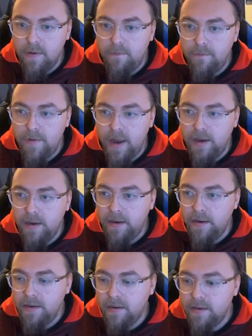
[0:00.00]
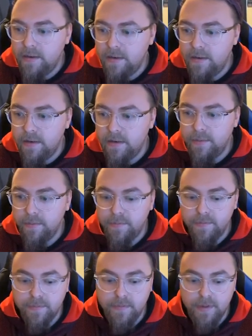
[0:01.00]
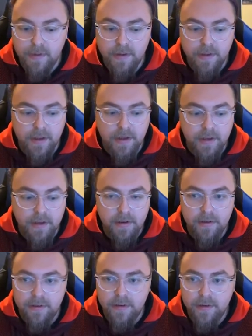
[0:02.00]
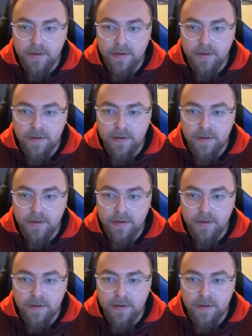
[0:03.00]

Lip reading: fire. Well, there you go.